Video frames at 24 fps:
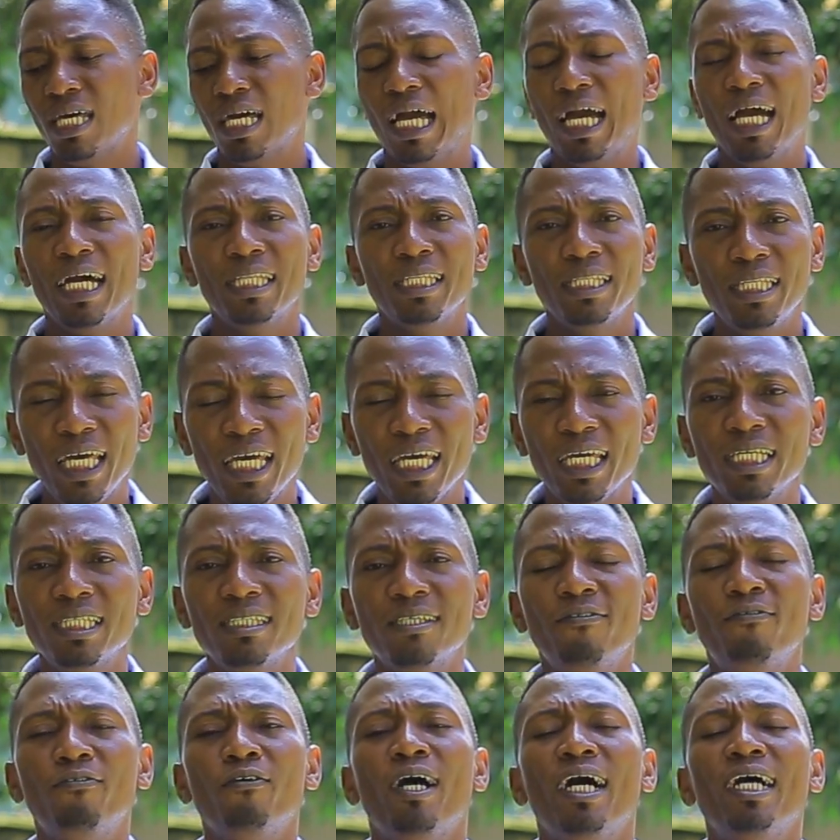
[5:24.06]
And then
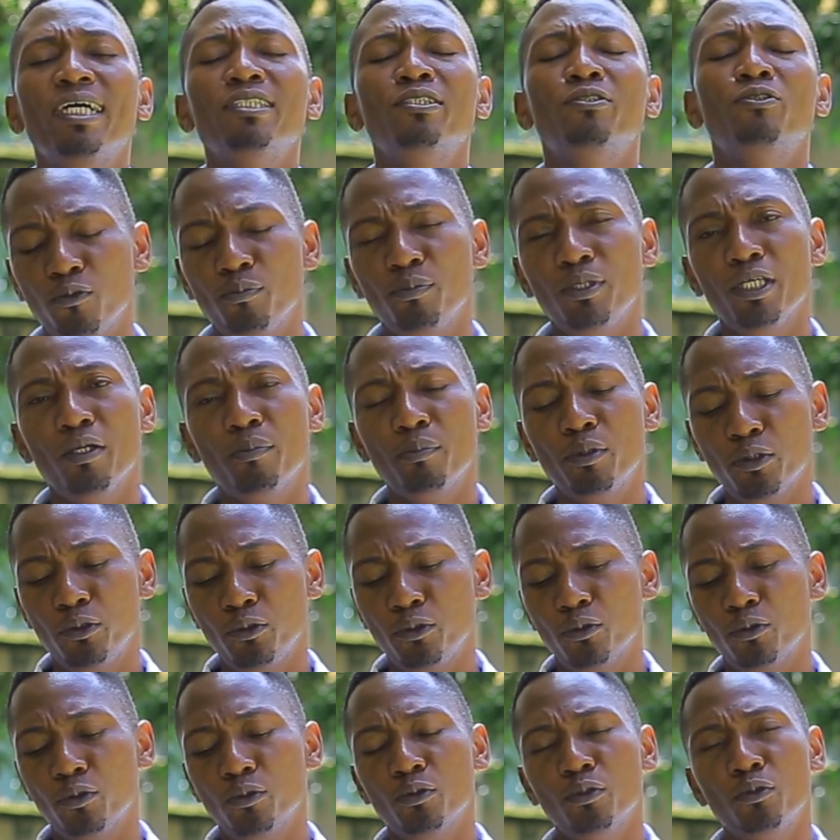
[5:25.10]
for us to be able
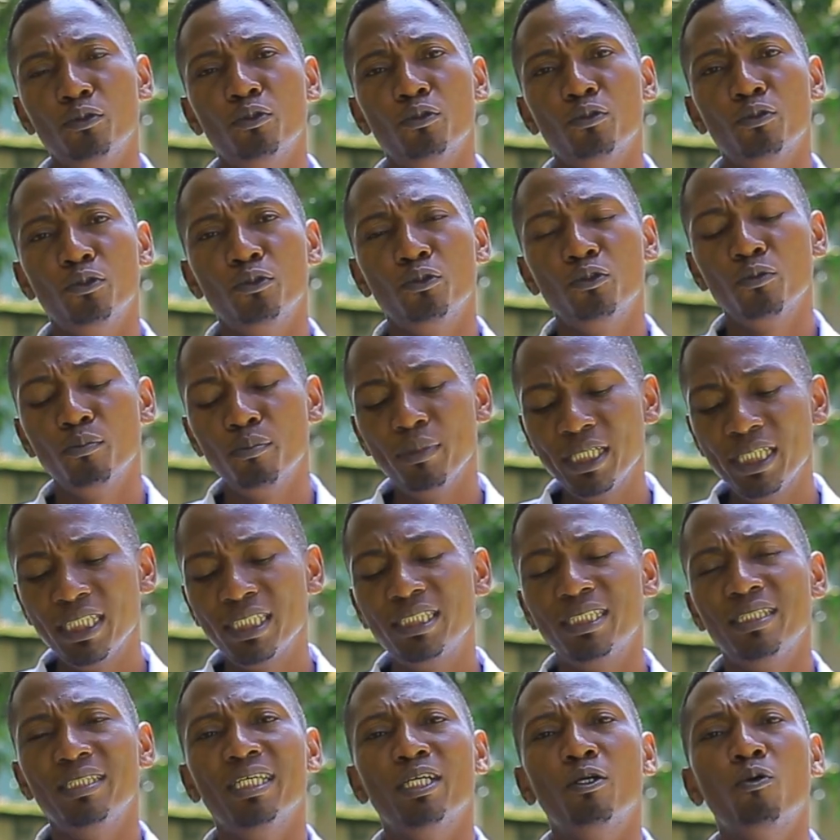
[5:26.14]
to meet
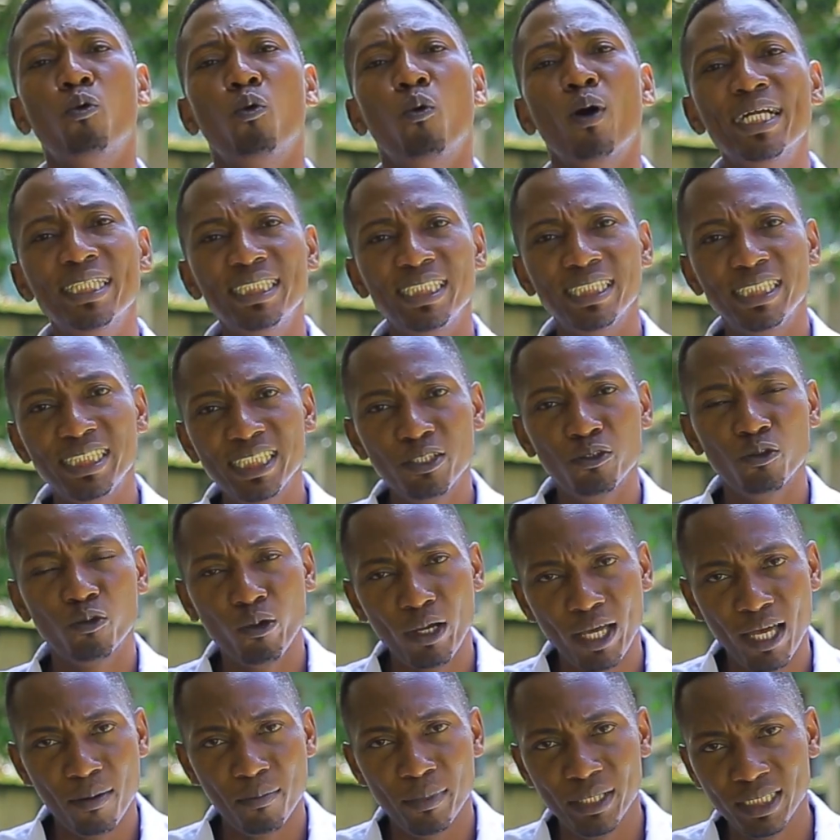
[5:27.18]
the quantity
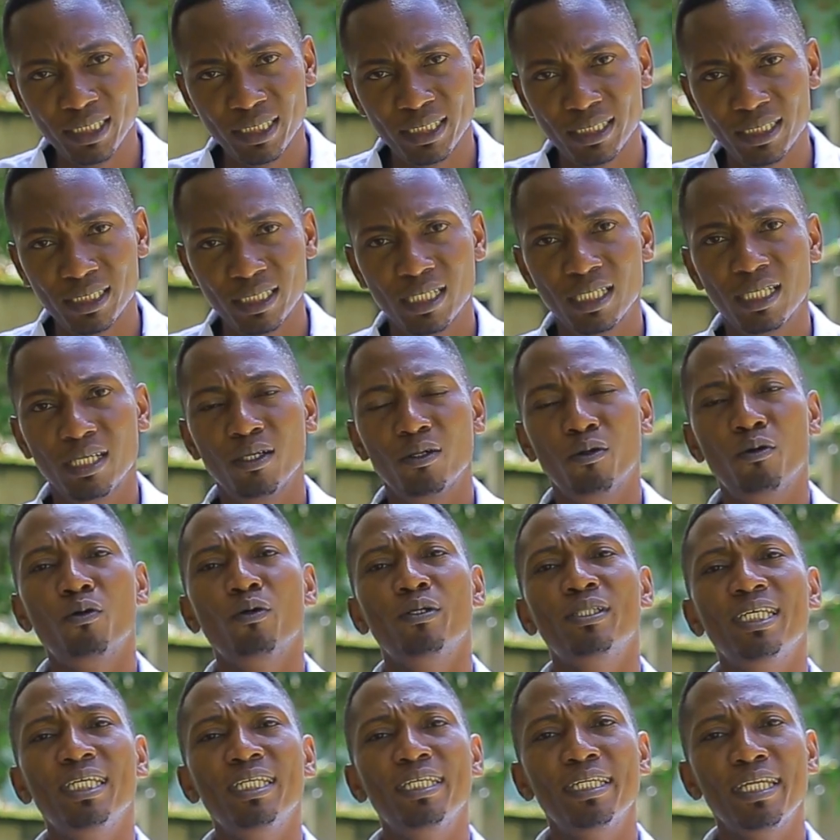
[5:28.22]
requirements or
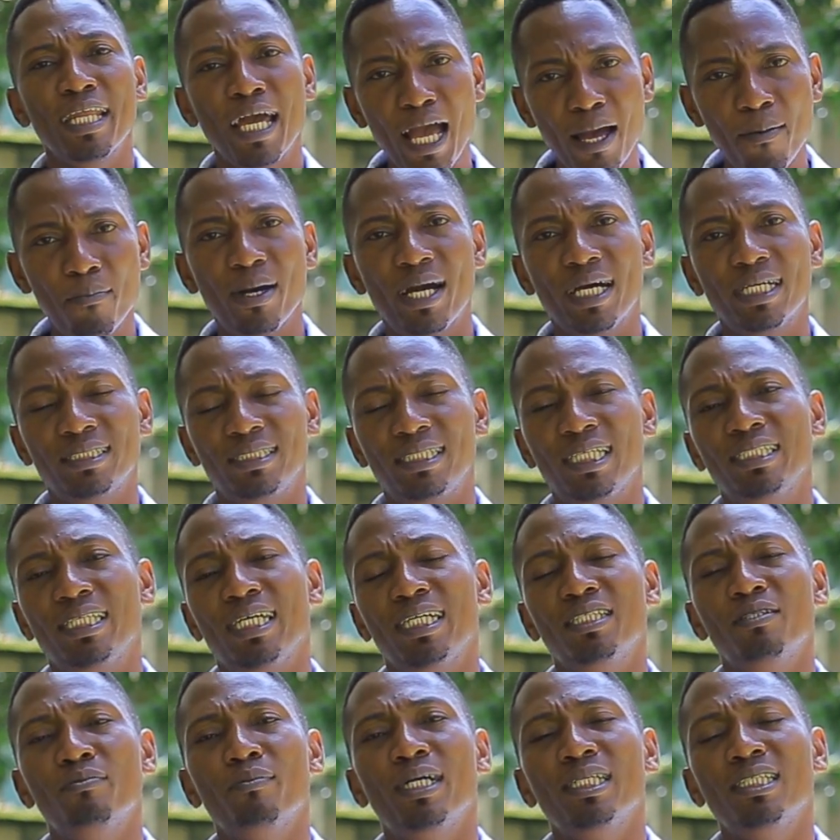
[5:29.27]
the numbers that are
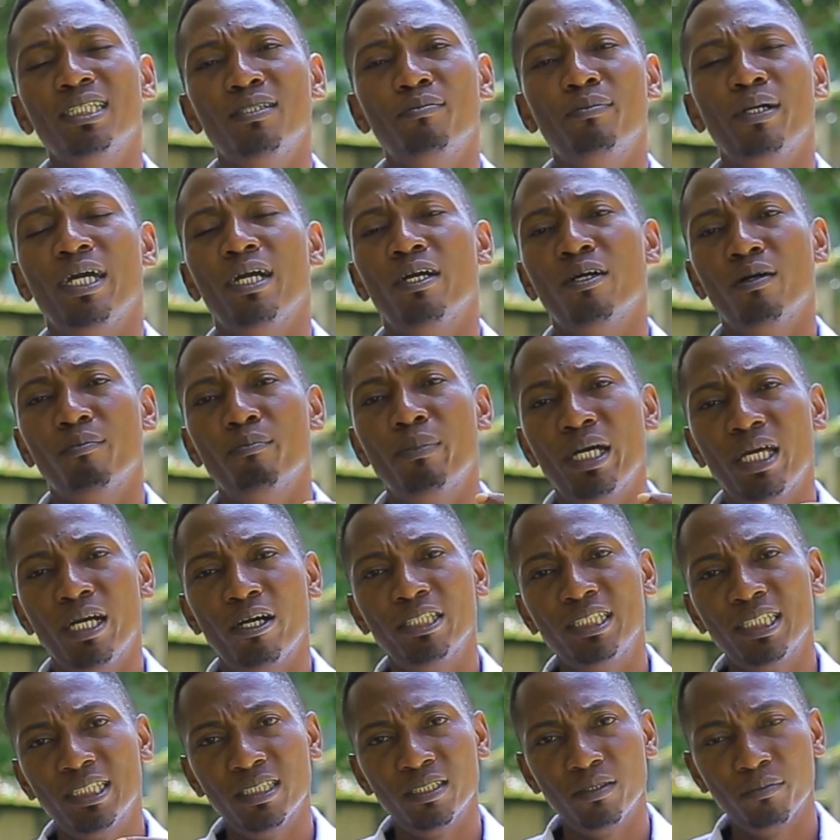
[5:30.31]
demanded by our
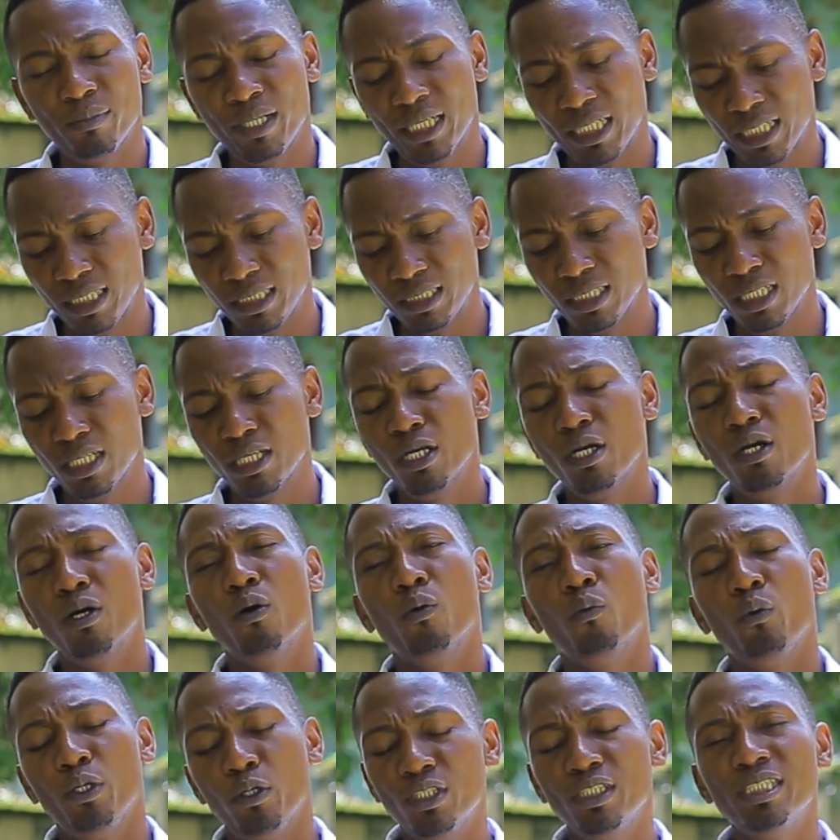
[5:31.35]
target market,
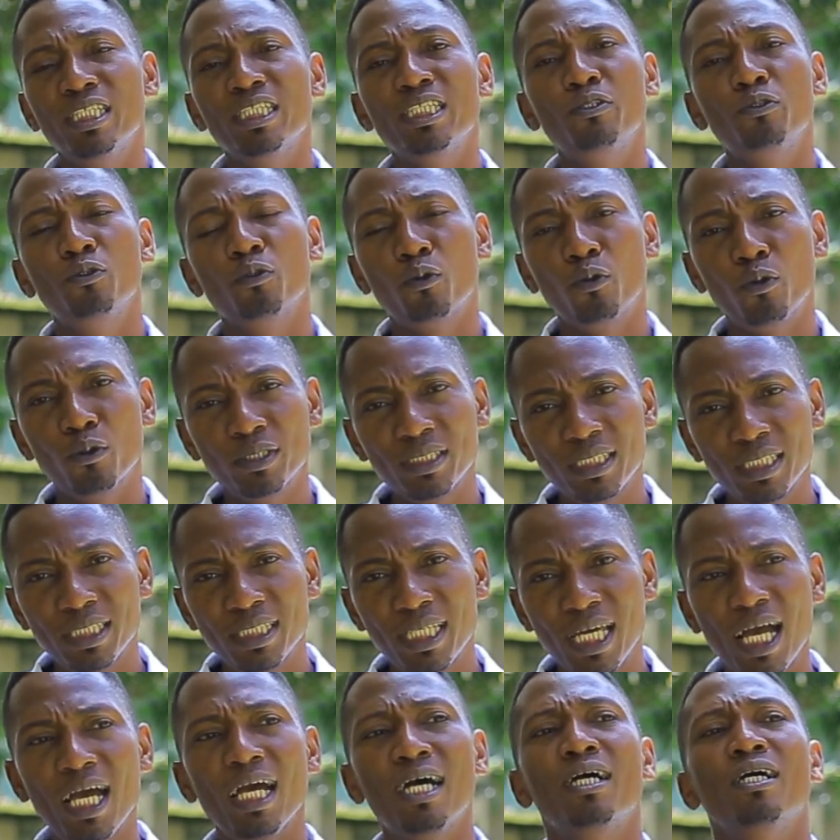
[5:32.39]
we need to
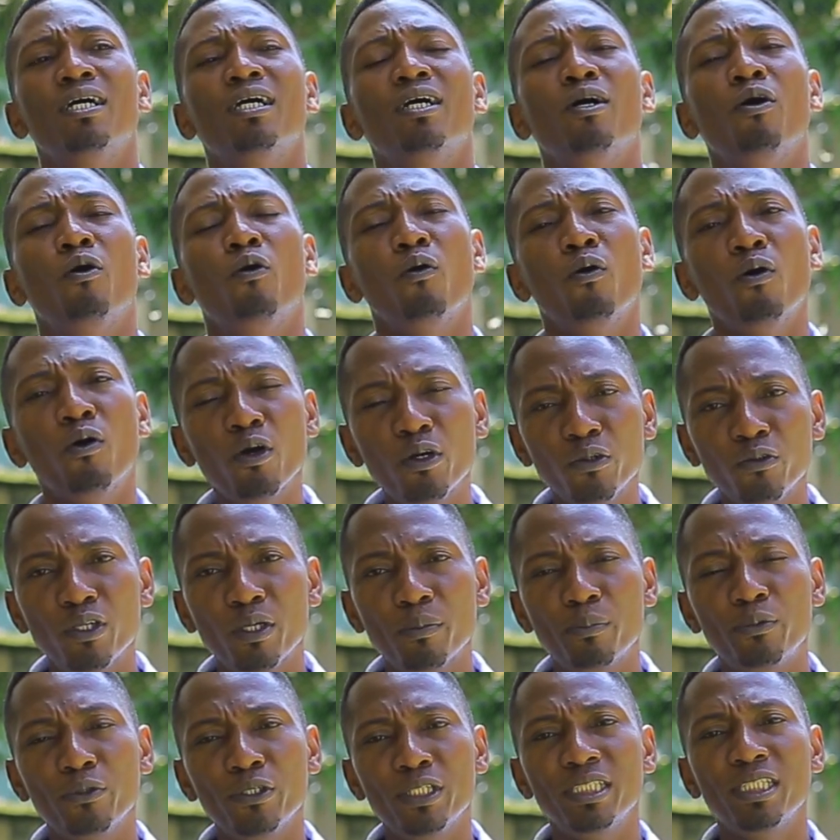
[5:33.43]
consider only
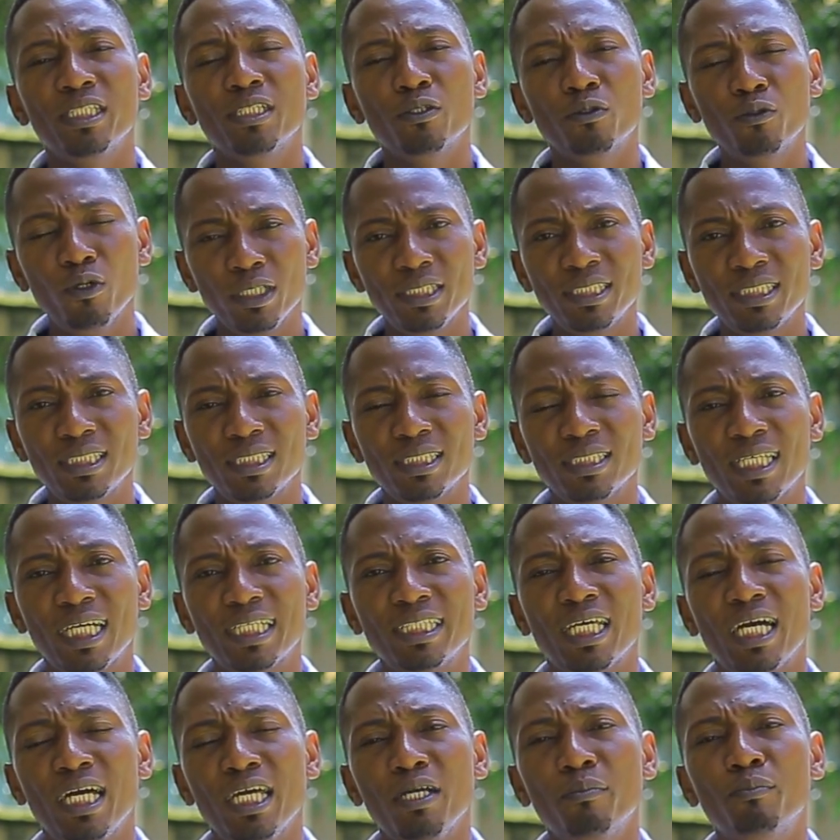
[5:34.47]
breeding goats
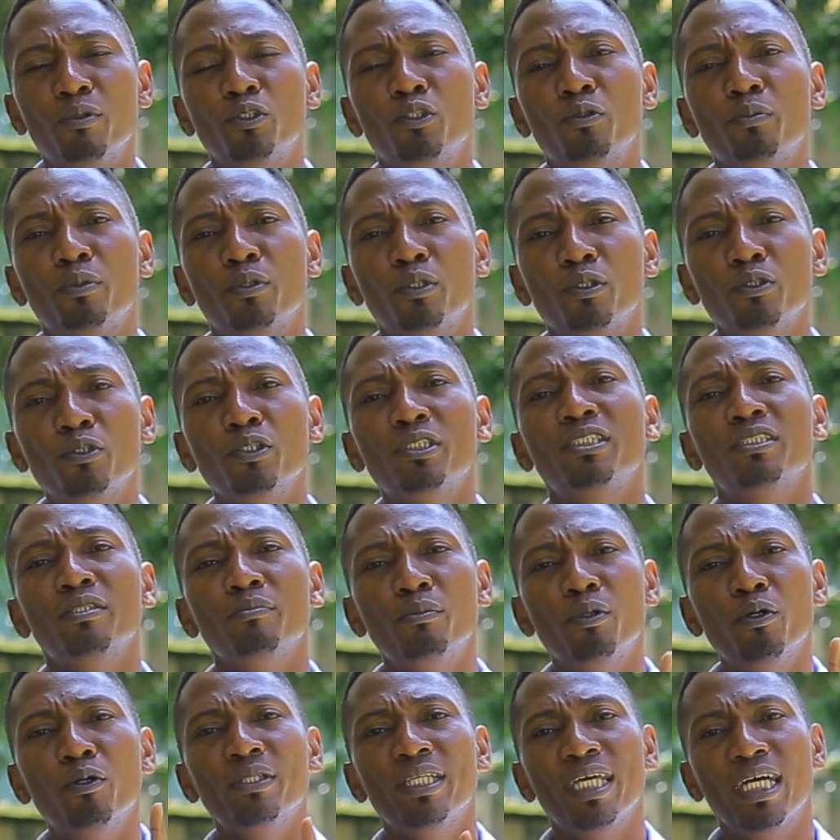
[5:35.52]
that are able to produce
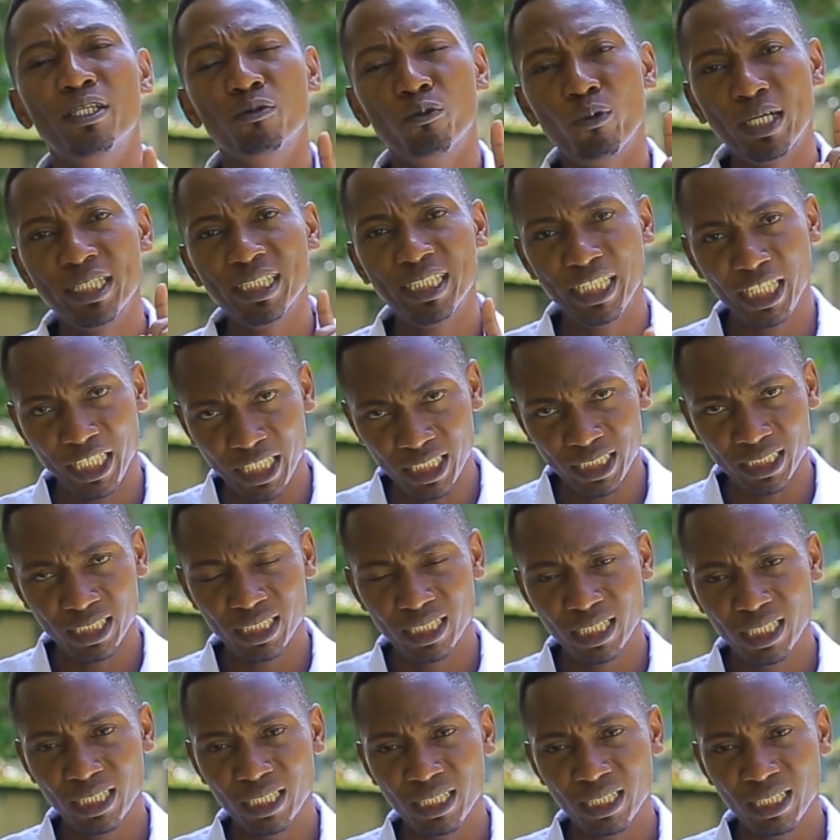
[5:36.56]
more than one kid.